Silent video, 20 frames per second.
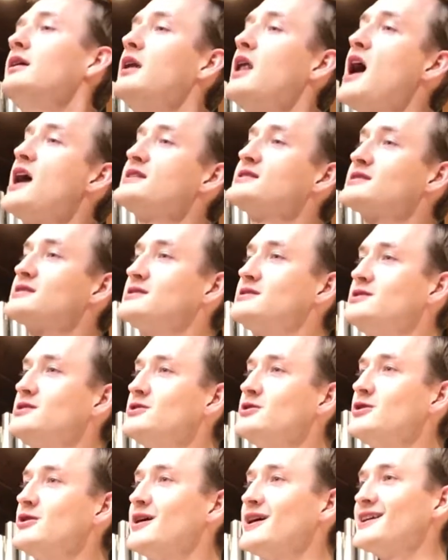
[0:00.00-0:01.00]
Let's
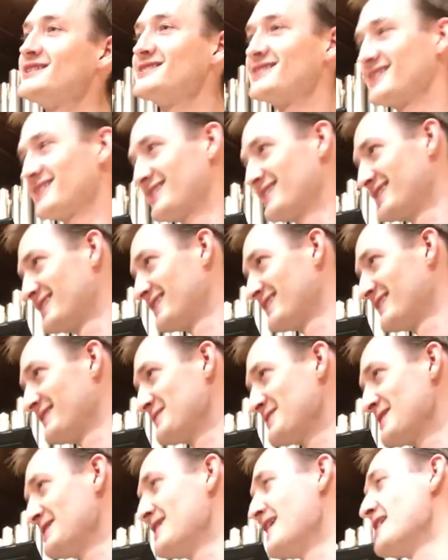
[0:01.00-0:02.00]
do it,
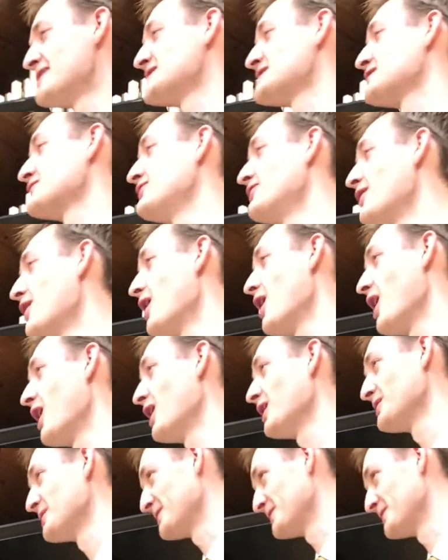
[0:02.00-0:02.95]
let's fall